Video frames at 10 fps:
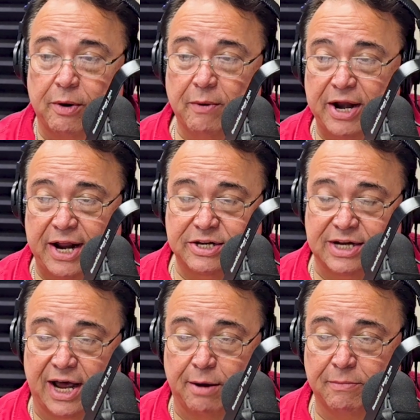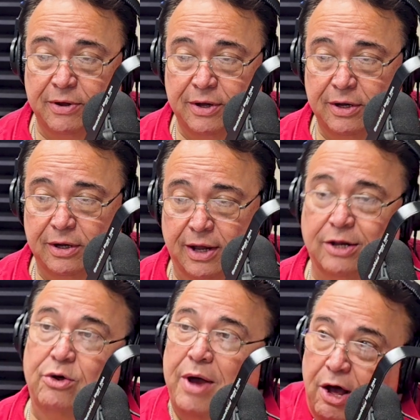we run out of time,
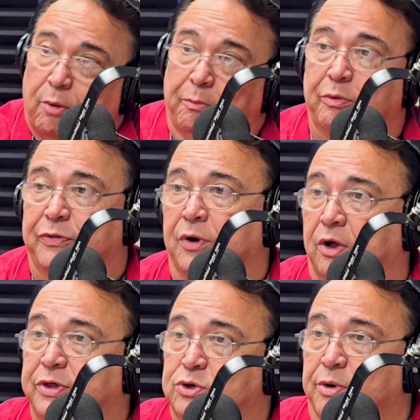and you help with all these